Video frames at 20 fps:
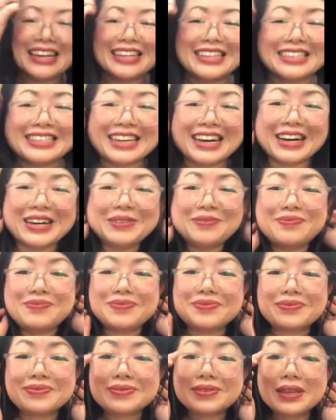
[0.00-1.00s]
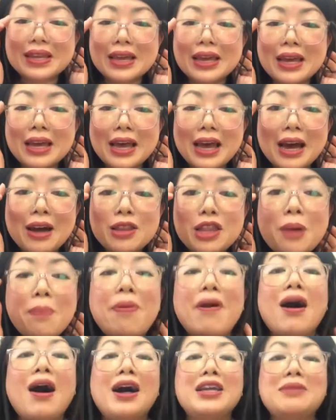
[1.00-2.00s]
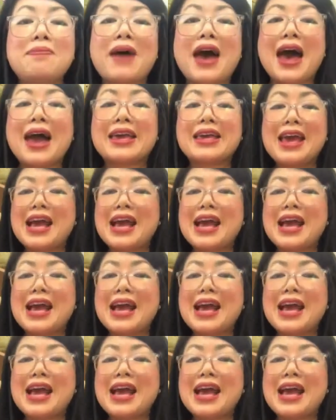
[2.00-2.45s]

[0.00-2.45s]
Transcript: so, the Prada bag.